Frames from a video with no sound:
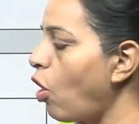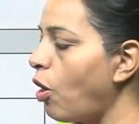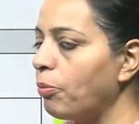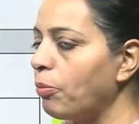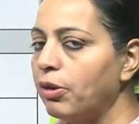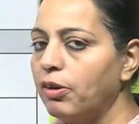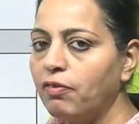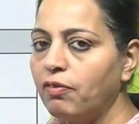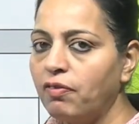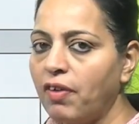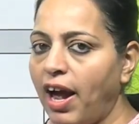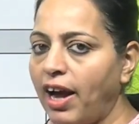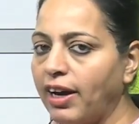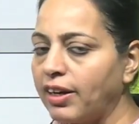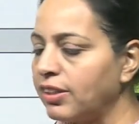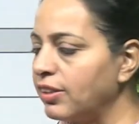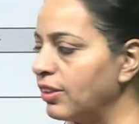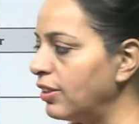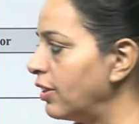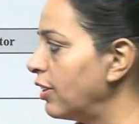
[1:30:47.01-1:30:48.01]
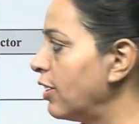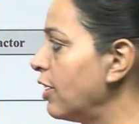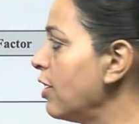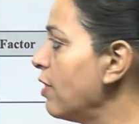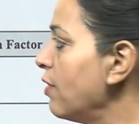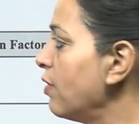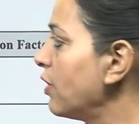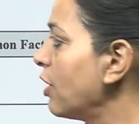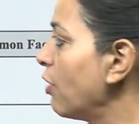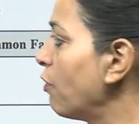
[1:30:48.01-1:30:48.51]
common factor.
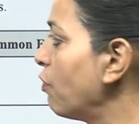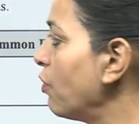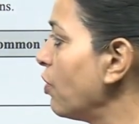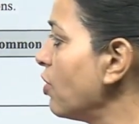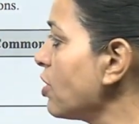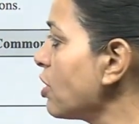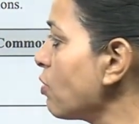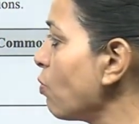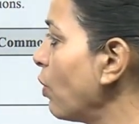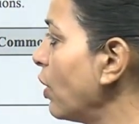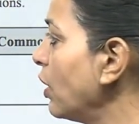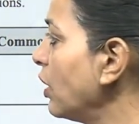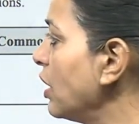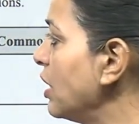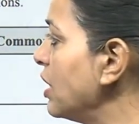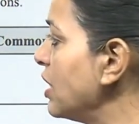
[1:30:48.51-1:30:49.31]
The first one